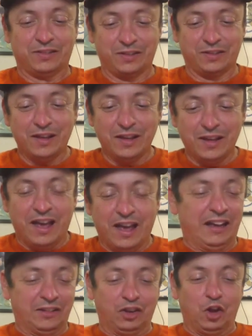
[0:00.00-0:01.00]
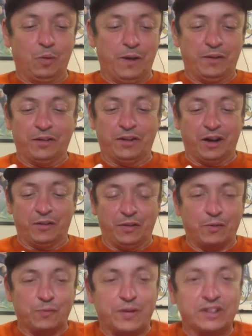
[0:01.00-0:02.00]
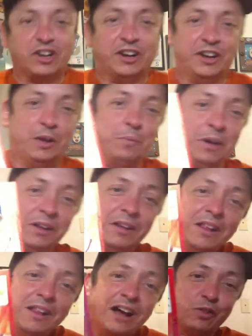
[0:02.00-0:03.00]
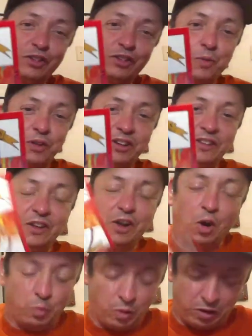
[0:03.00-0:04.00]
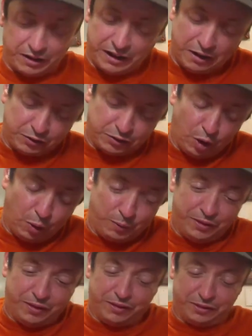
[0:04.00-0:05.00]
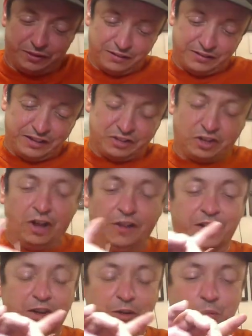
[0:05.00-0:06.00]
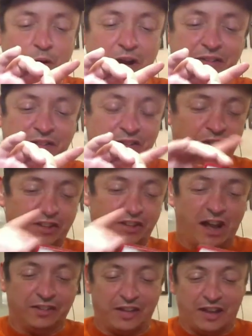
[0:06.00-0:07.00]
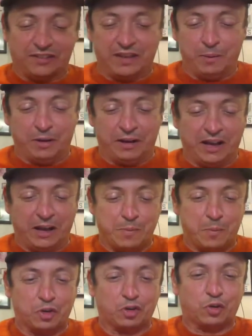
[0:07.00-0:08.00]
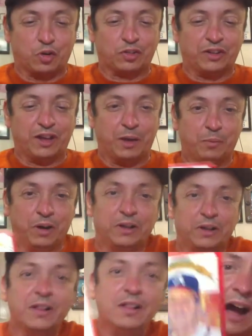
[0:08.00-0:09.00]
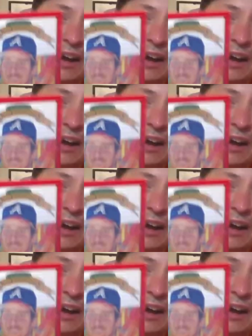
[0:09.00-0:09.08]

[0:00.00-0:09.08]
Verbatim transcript: Yes. it gives a little bit of, of information on him, but I just really appreciate the artwork. And I was hoping the signature on there is Perez is the guy's last name, but I can't remember his first name. But